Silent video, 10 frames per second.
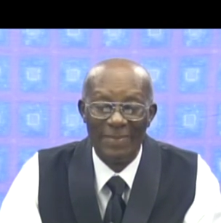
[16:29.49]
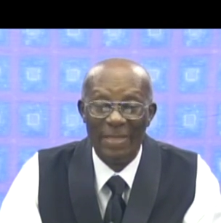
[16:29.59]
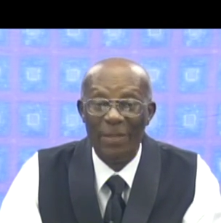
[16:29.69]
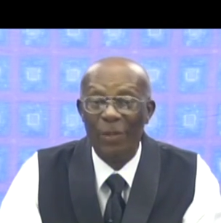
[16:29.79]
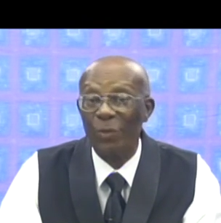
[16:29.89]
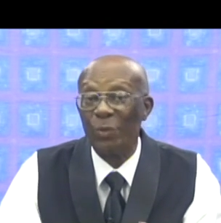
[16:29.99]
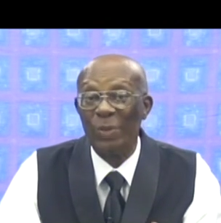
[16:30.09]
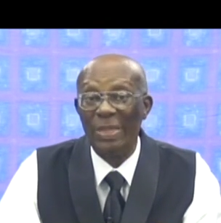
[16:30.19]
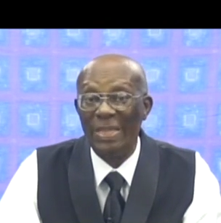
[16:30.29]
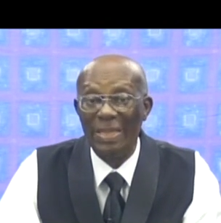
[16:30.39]
Not
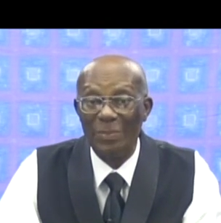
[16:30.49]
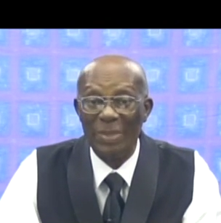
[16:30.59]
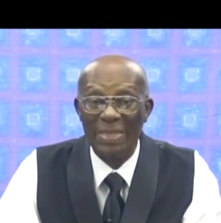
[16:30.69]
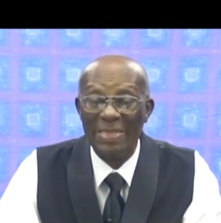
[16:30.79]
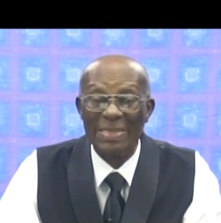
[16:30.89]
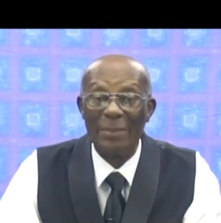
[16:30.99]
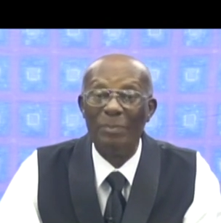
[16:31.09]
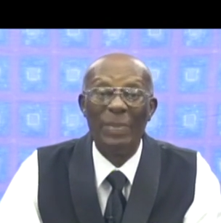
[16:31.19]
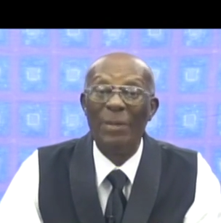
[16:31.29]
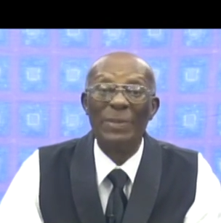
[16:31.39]
only that, but it's
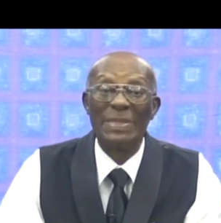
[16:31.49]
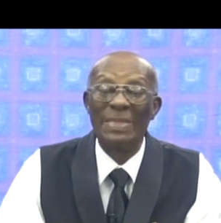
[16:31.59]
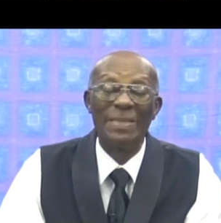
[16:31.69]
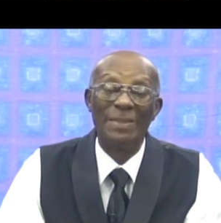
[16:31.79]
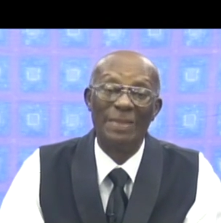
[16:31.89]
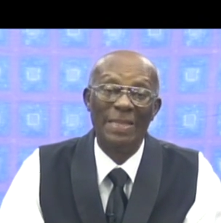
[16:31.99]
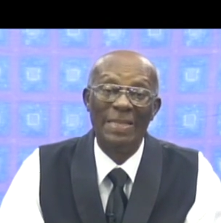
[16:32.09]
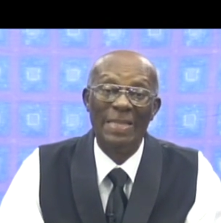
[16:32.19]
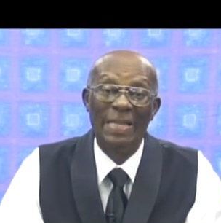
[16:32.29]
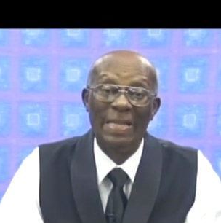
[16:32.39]
embarrassing
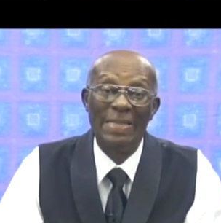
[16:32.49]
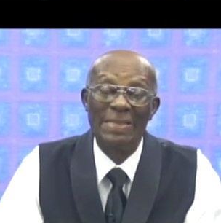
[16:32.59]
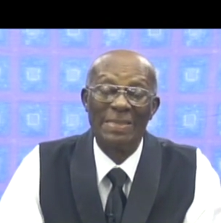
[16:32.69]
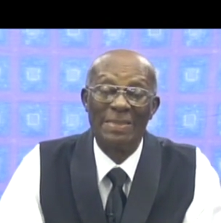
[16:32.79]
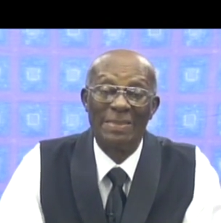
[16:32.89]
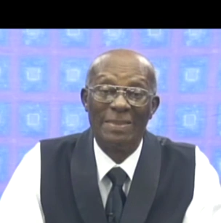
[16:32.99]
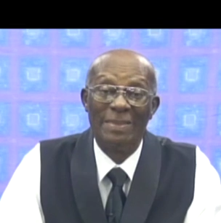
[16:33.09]
in the last